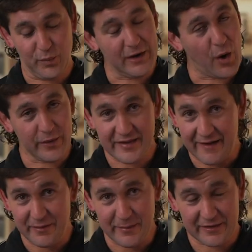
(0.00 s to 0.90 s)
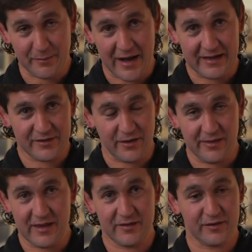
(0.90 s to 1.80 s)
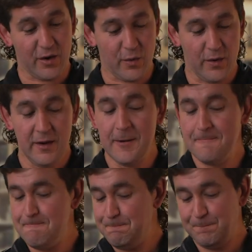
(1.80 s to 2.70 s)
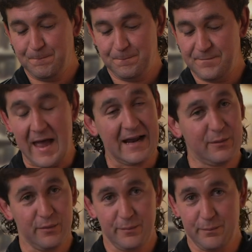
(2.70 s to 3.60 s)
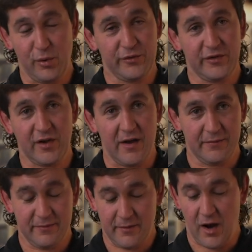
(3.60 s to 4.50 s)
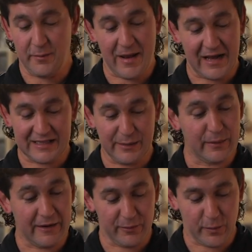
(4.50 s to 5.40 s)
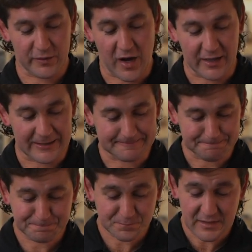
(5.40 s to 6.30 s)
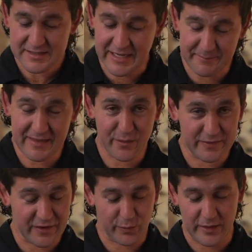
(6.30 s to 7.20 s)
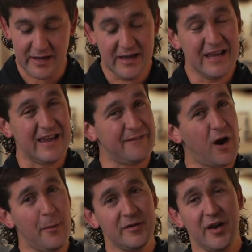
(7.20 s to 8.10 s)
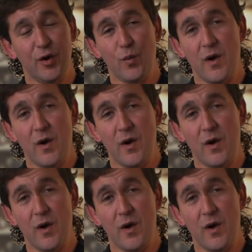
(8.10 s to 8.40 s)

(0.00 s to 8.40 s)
we always have the mix minus on this, so that pulls us off automatically whenever we're talking. Same thing with this one. If commentator